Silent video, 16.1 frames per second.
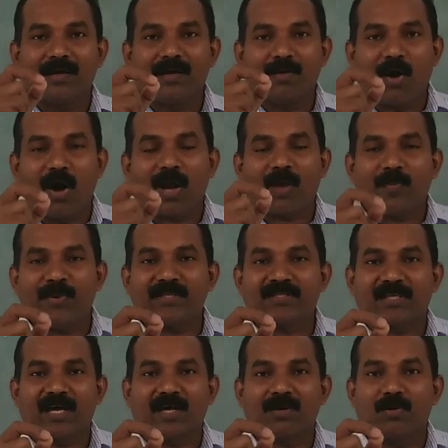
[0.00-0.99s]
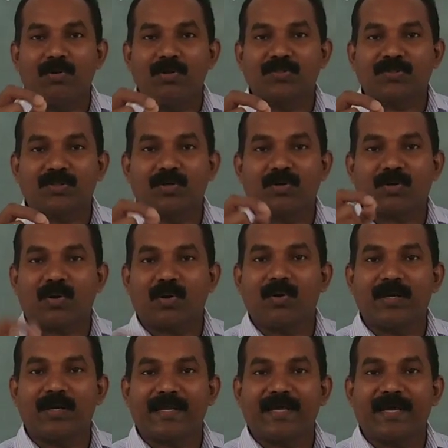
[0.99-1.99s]
orbits are also
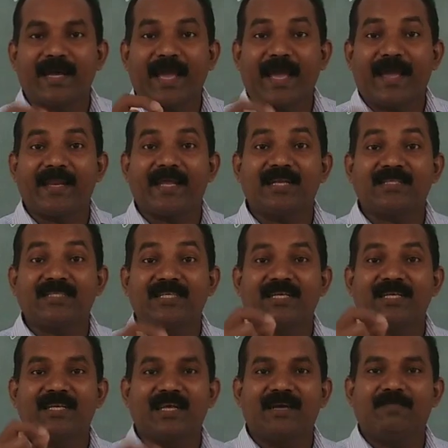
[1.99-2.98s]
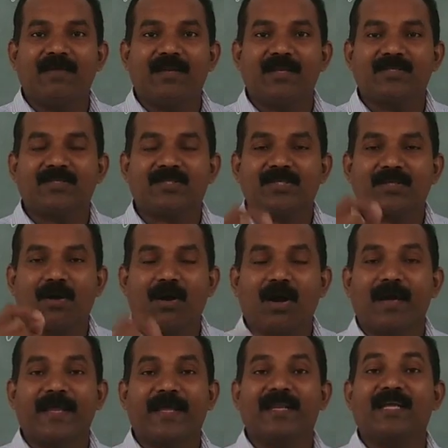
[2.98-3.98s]
called energy levels
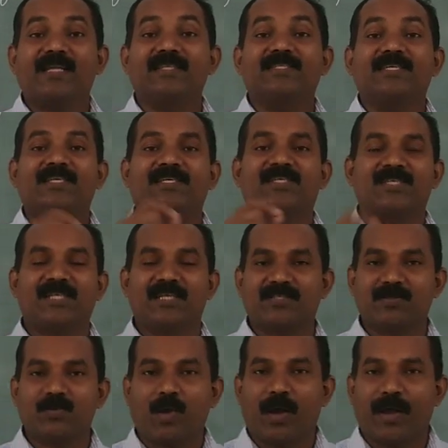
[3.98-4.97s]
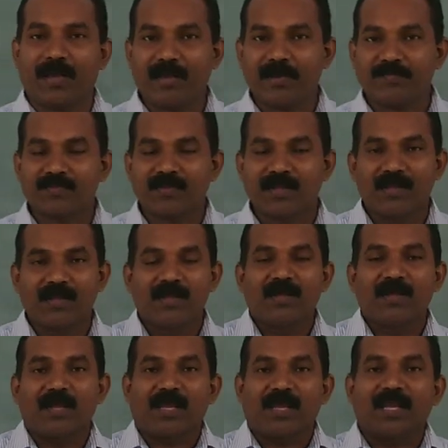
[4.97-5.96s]
or energy shells. Why?
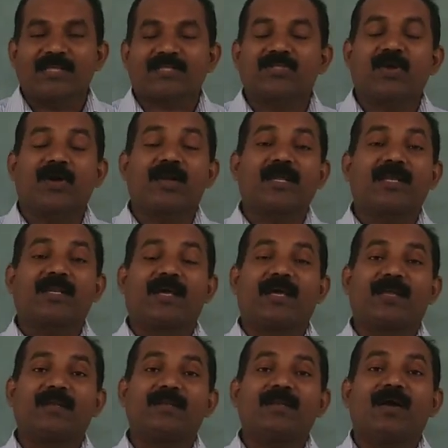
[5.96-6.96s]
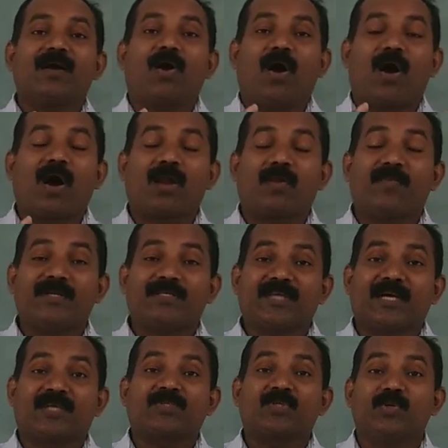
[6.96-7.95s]
Electron in an orbit
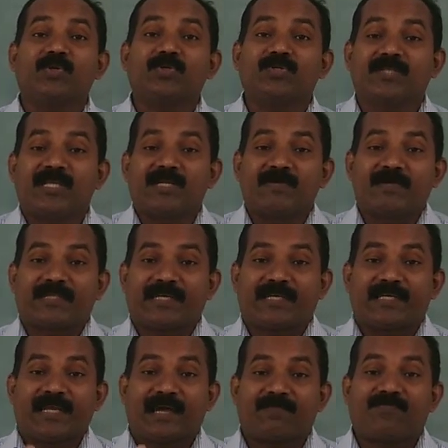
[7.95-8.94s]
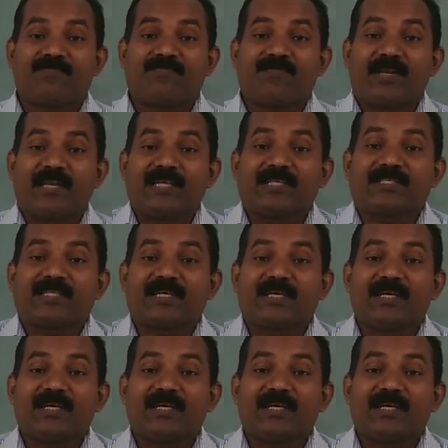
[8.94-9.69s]
associated with a definite